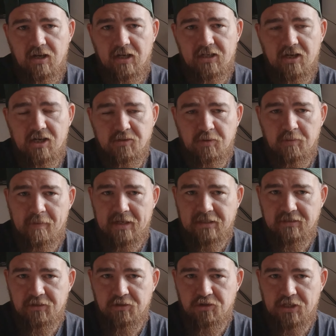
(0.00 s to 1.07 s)
Hi guys, welcome
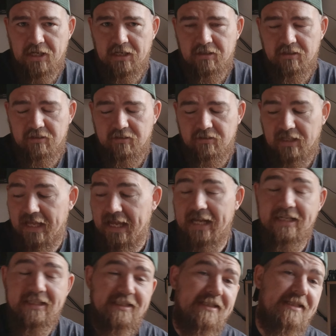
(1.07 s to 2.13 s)
back to the channel,
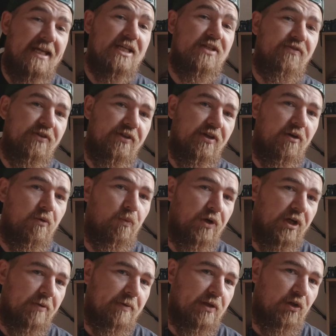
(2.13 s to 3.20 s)
and in today's video
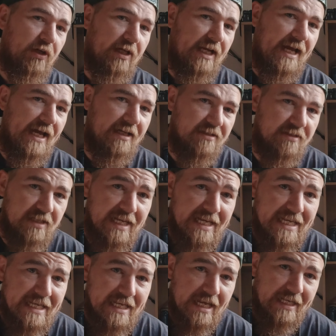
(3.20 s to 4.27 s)
we're going to be looking at
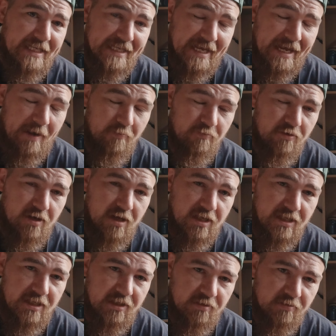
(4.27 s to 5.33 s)
camera
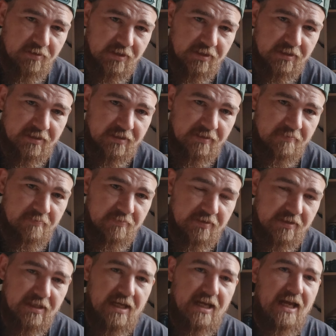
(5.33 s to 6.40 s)

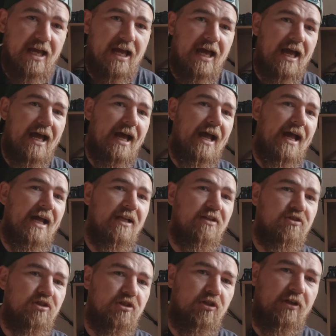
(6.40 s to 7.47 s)
ecosystems
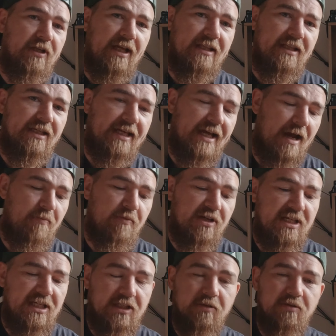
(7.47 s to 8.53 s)
and just looking at the
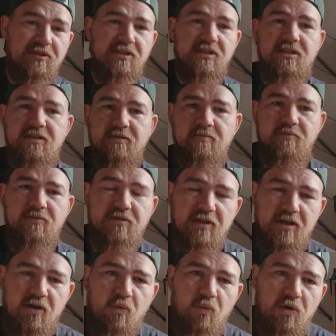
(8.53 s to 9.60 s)
camera ecosystems
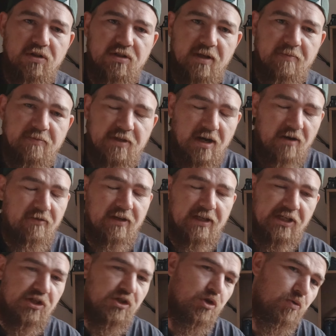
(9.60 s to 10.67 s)
which I'm
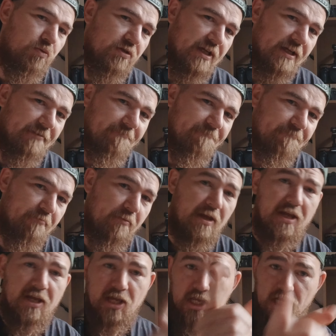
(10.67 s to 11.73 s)
currently using.
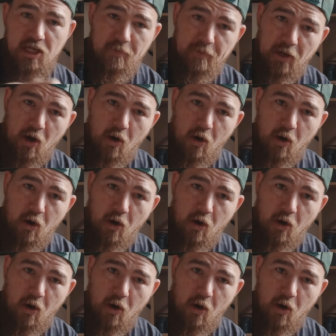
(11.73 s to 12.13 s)
Here we